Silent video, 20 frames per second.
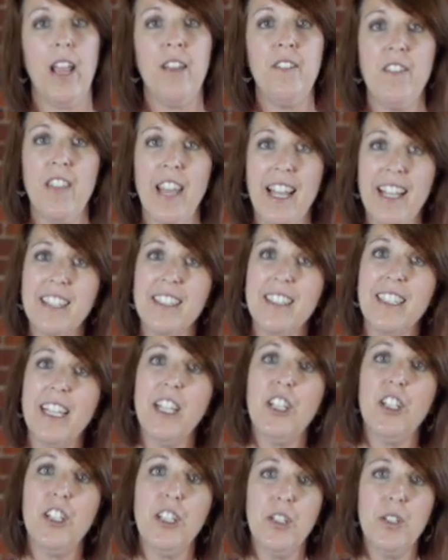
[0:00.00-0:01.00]
If they
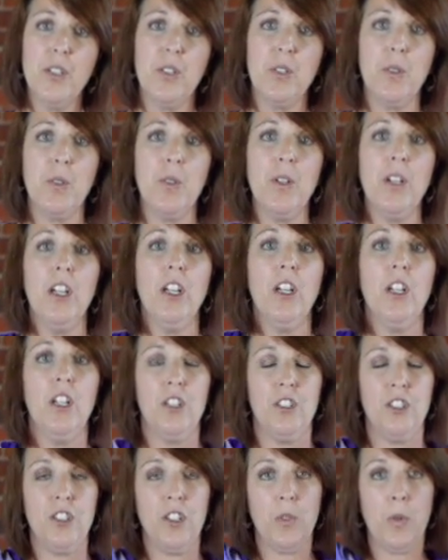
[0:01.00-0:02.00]
see you
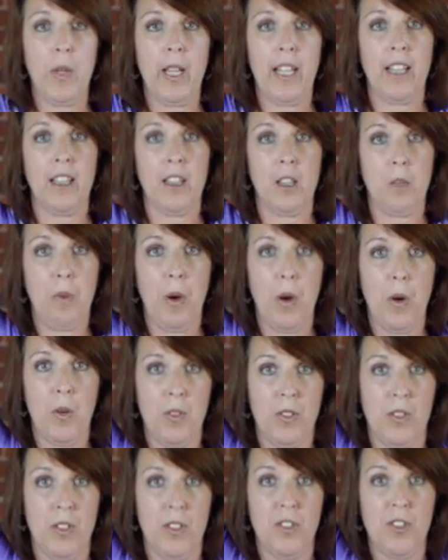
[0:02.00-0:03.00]
doing the
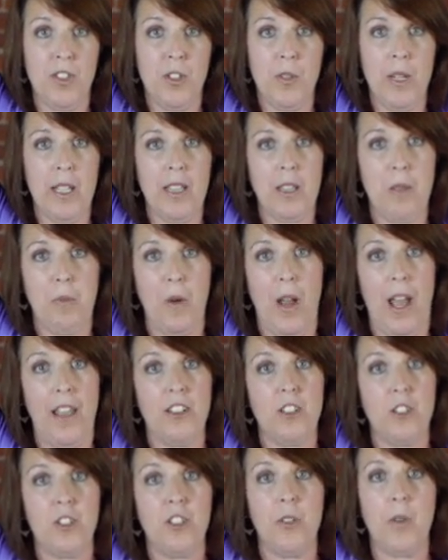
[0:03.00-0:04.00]
poses, doing the
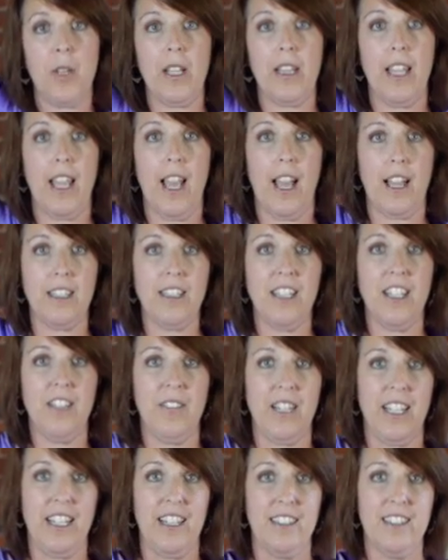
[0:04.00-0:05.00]
breaths, doing the
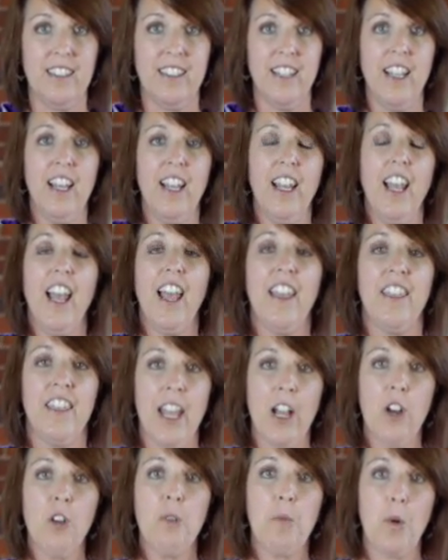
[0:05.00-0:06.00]
activities,
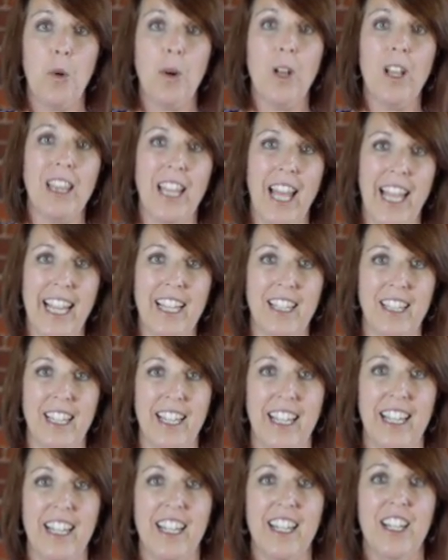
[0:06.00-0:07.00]
they're more
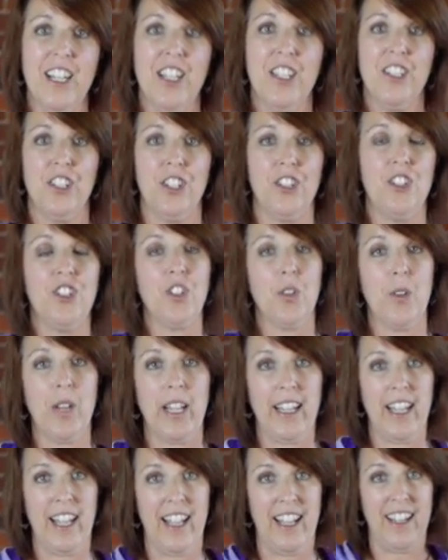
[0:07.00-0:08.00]
likely to
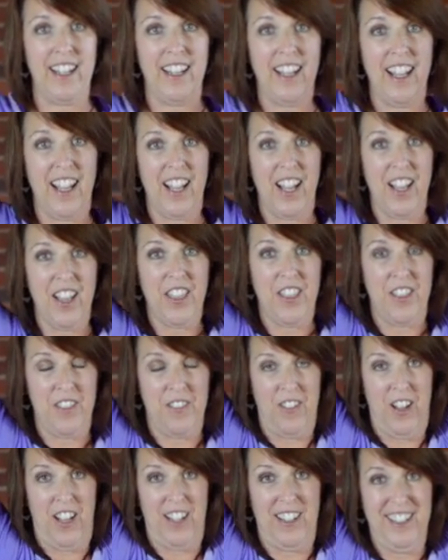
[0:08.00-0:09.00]
join in the
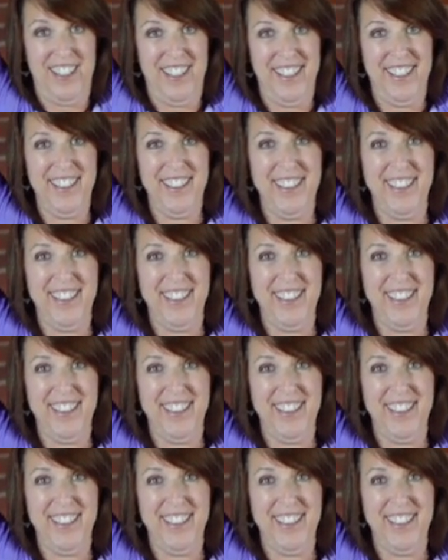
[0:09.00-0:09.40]
fun.